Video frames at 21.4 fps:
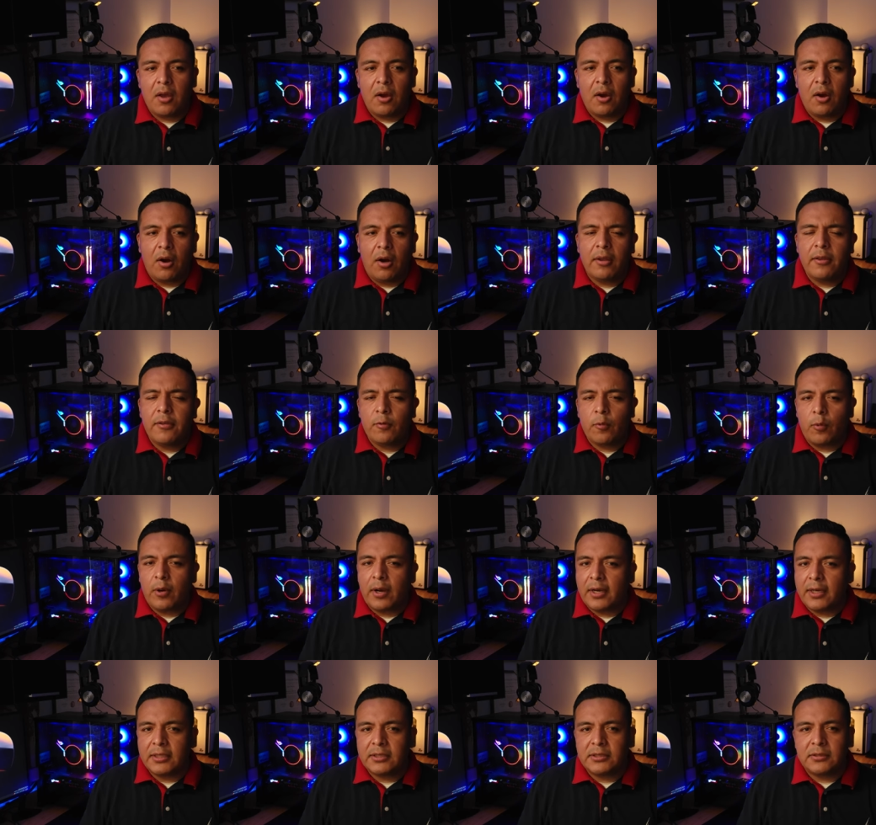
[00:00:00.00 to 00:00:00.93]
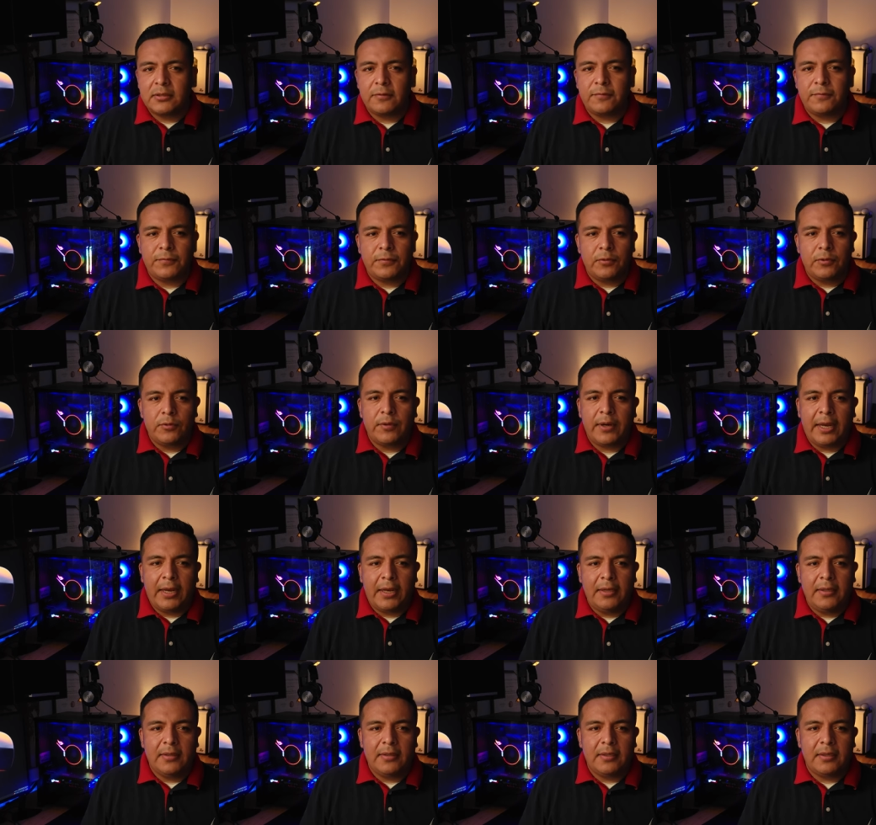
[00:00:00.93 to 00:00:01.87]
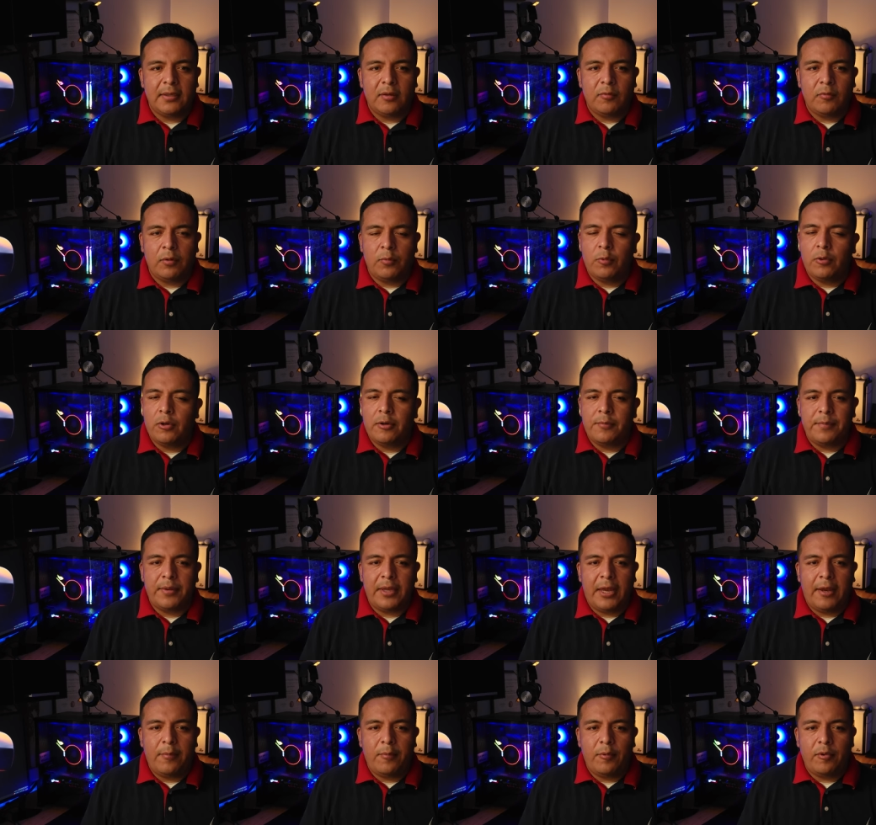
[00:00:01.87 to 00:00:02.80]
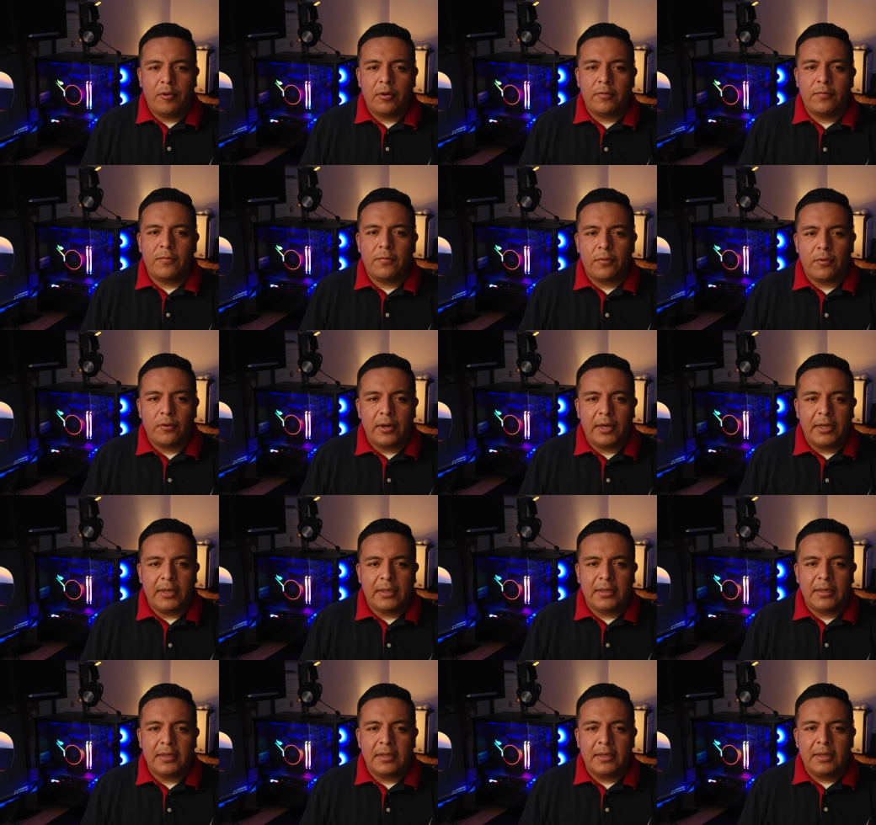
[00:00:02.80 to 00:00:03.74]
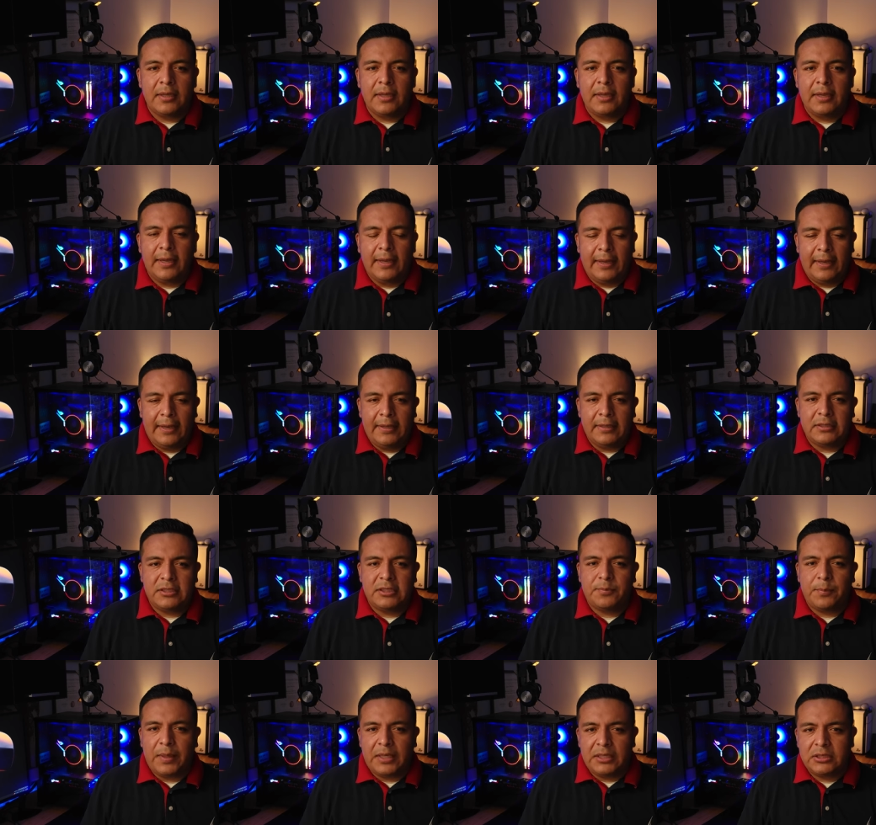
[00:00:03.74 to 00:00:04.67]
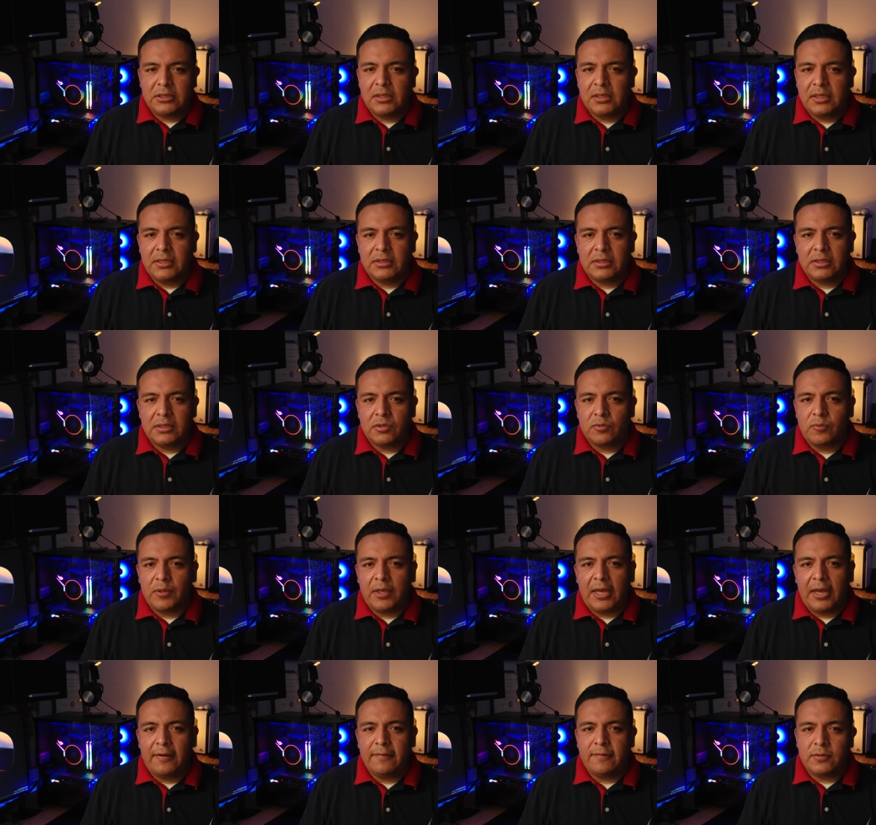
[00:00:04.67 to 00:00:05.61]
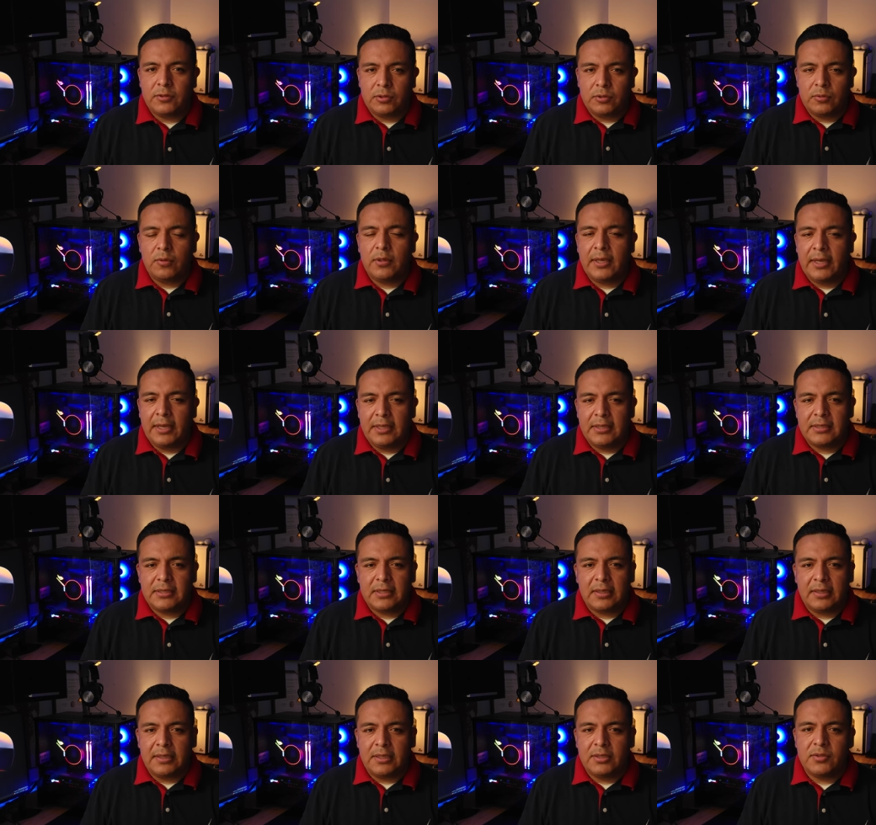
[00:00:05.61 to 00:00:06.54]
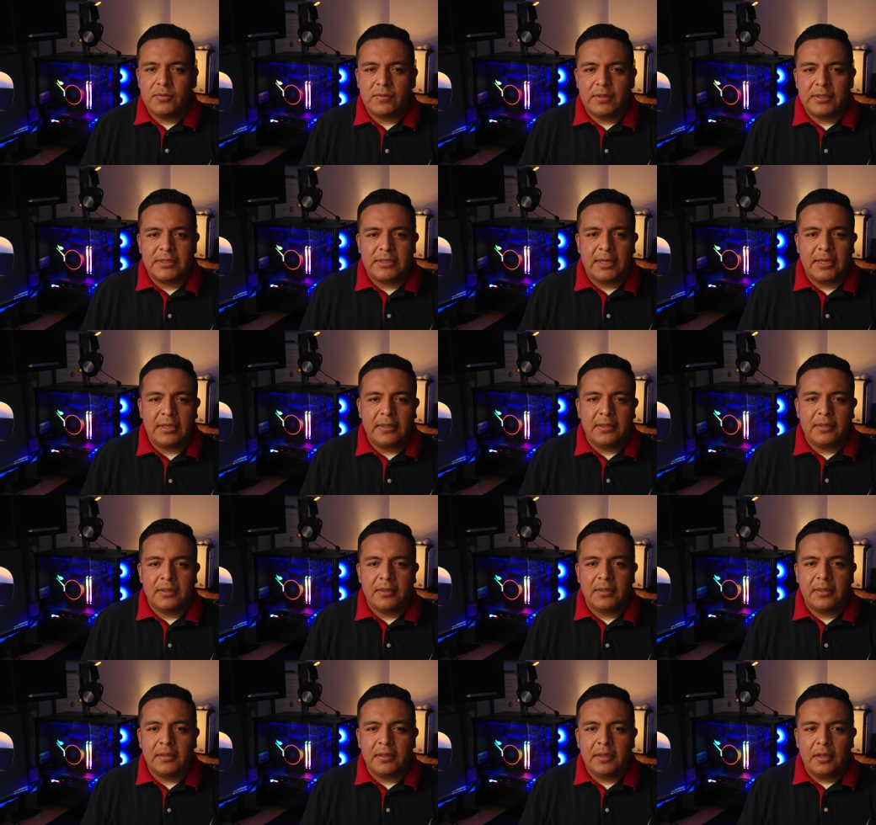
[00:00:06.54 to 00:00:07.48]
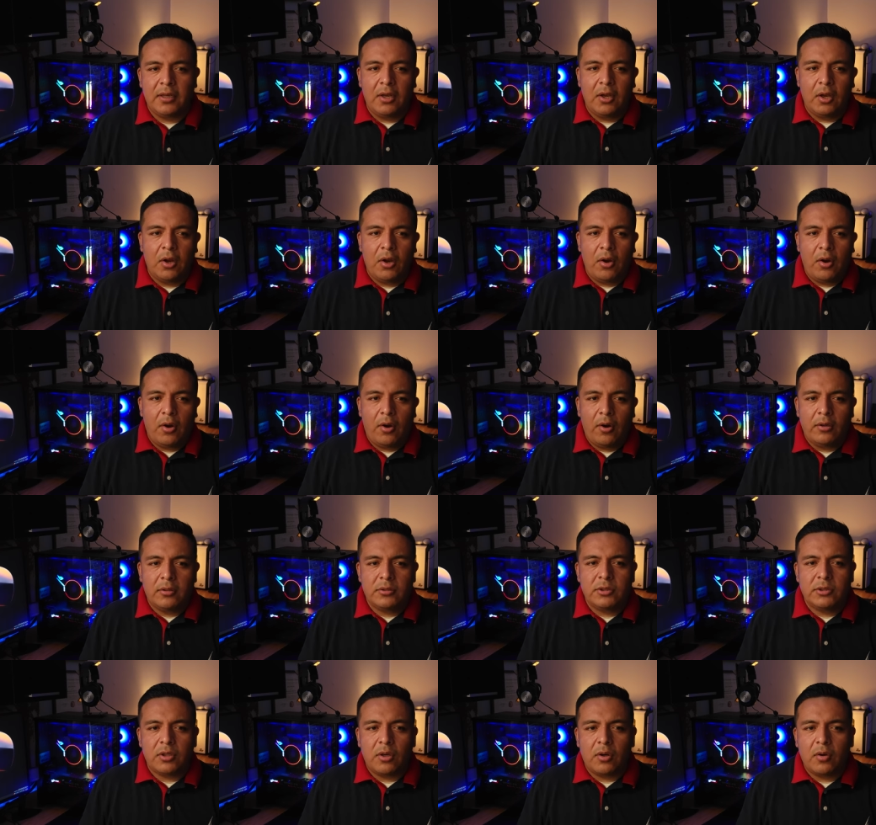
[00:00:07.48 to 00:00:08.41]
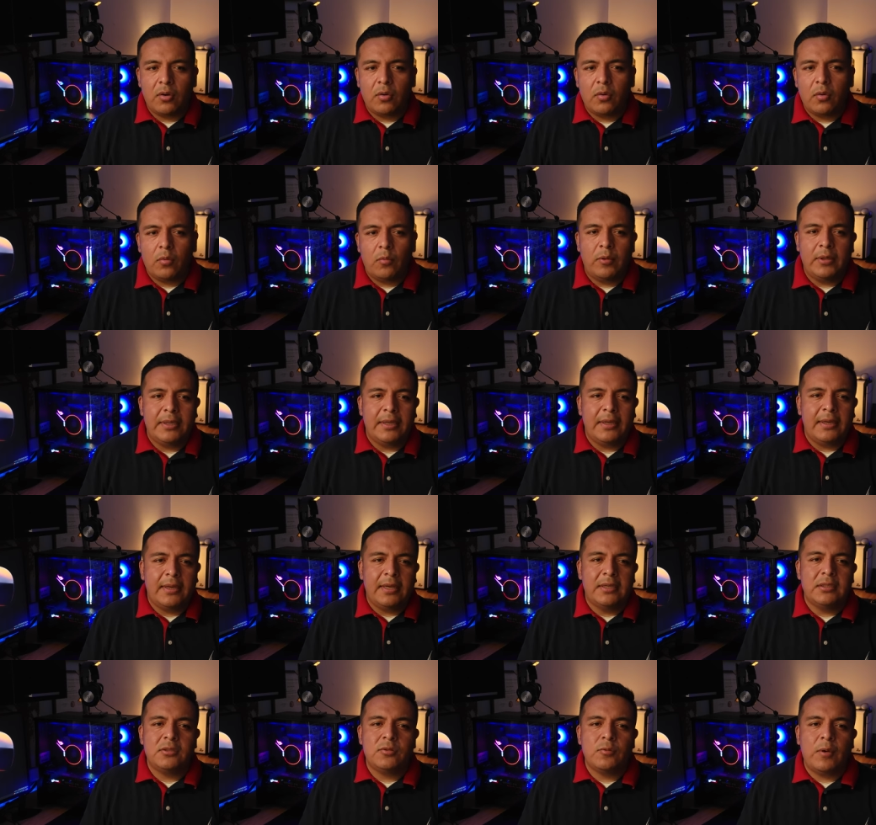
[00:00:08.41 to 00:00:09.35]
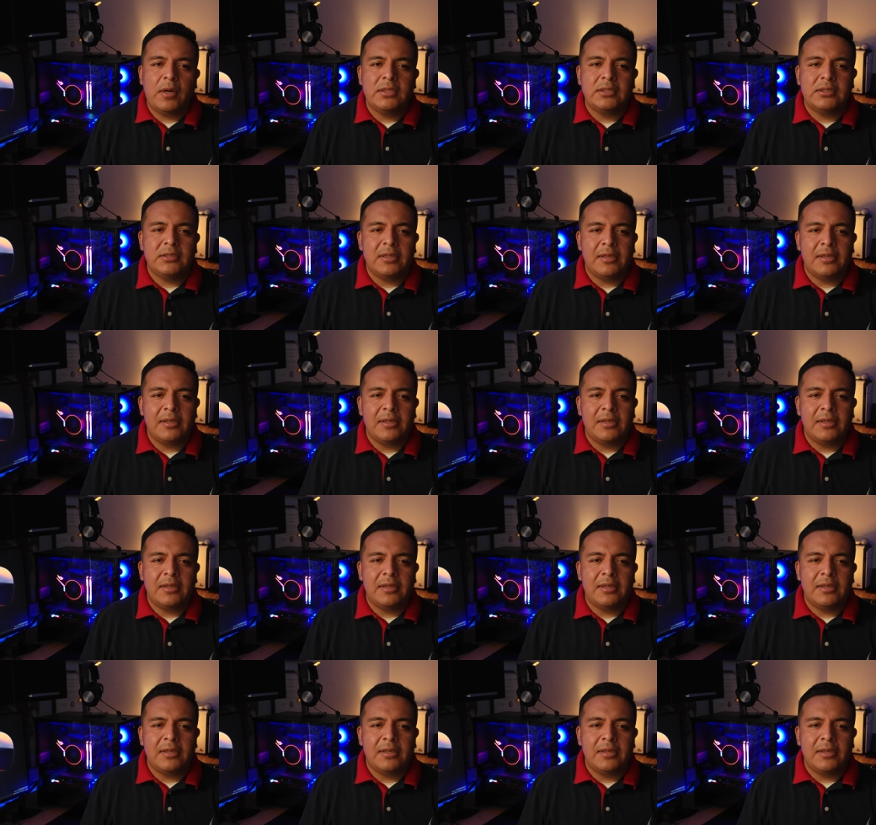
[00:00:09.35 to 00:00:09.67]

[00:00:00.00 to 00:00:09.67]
Otherwise, the full rate, we wouldn't be able to afford it, and especially since we have two kids that need to attend. Also, when the kids watch